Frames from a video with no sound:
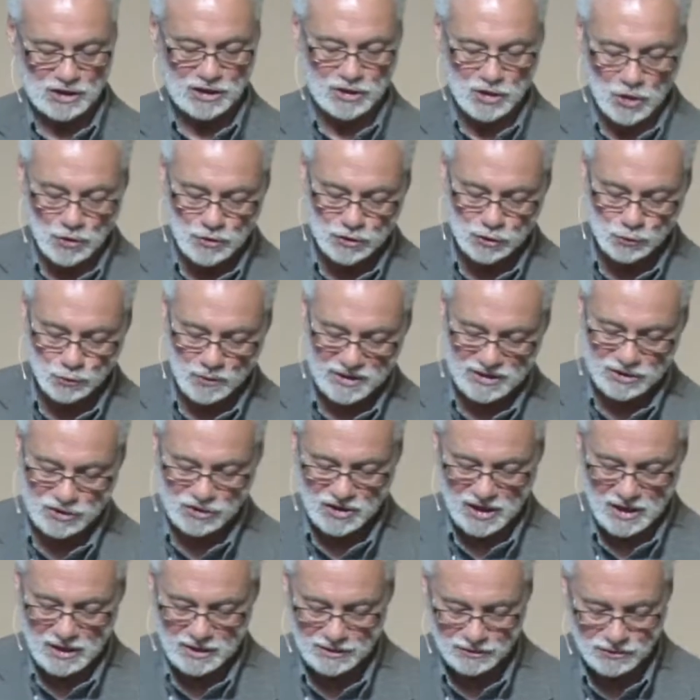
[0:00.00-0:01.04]
And notice what he
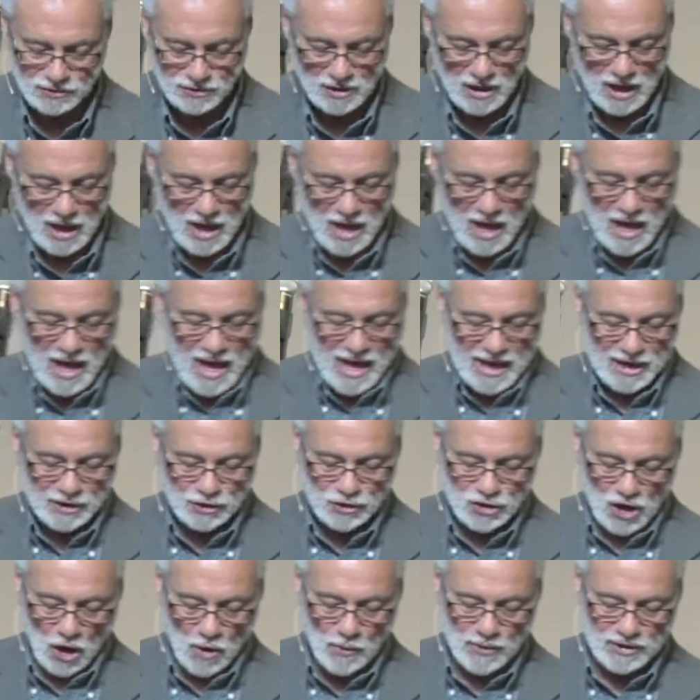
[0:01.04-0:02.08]
says.
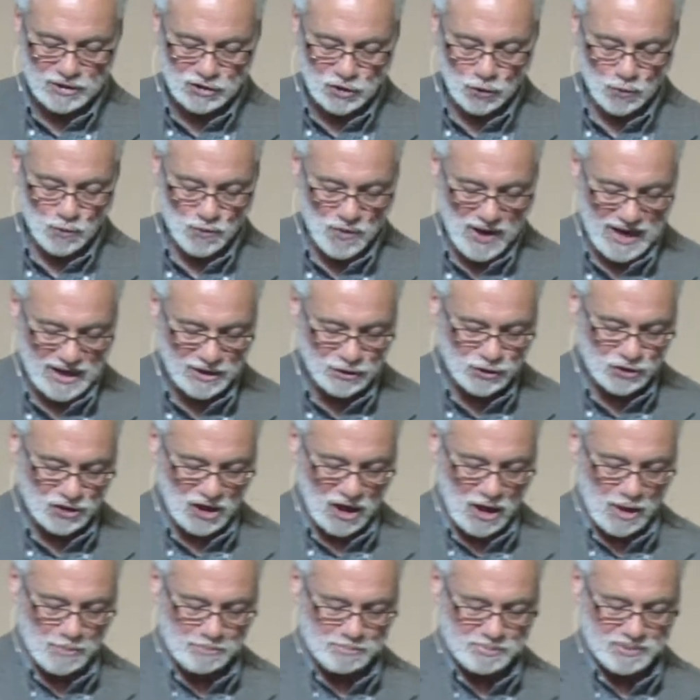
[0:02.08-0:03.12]
He's going to raise
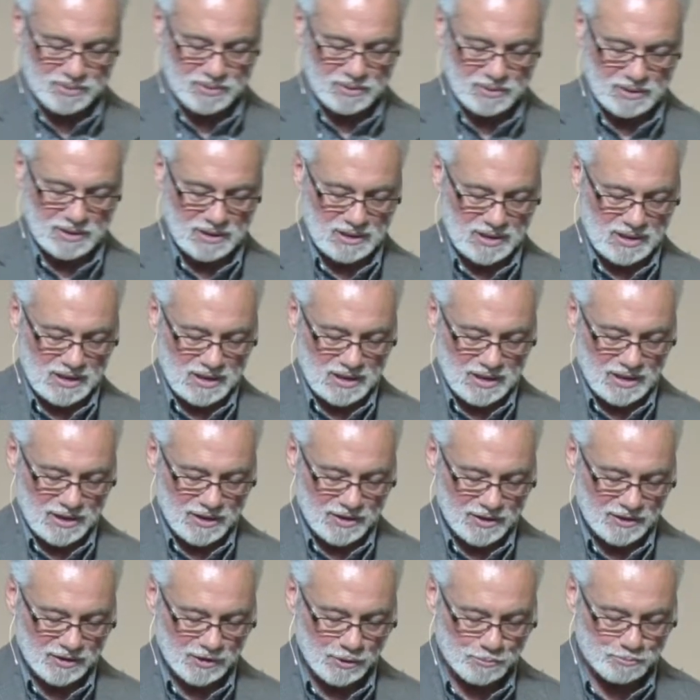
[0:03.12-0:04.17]
up
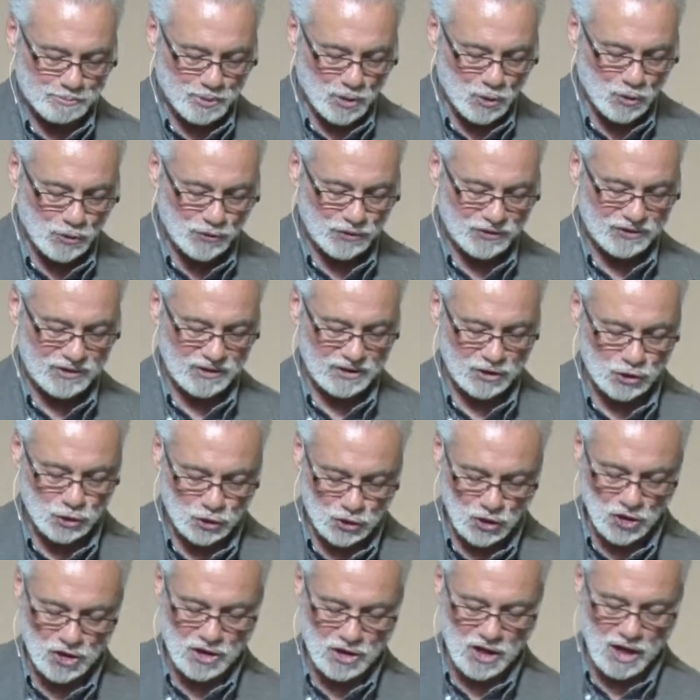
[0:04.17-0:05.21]
the booth, the
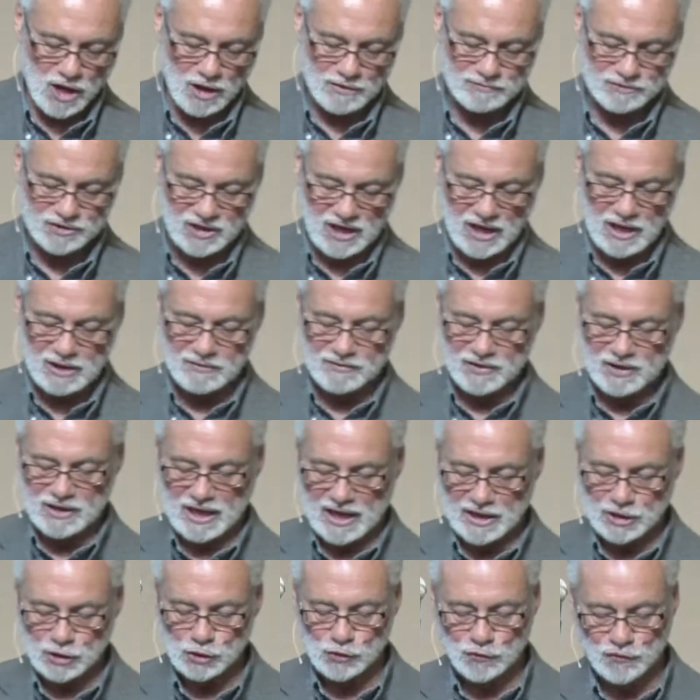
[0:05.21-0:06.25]
sukkah of David
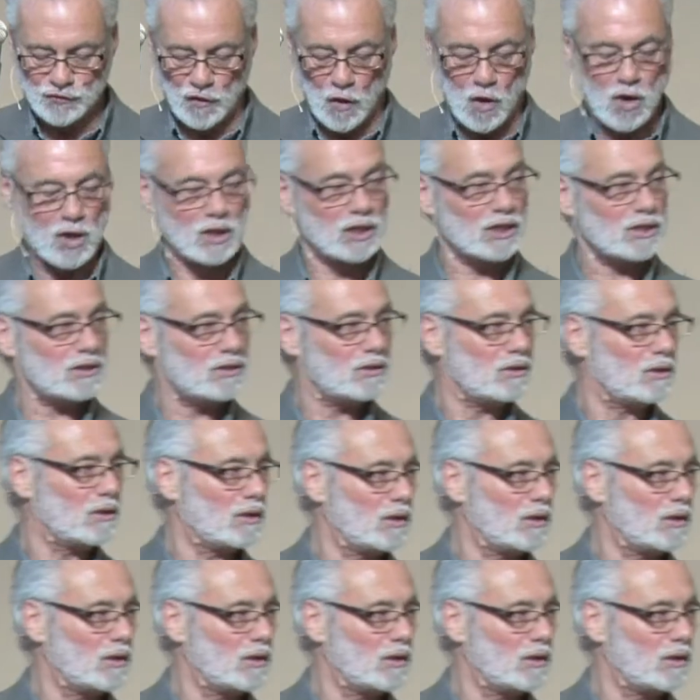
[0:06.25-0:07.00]
that has fallen.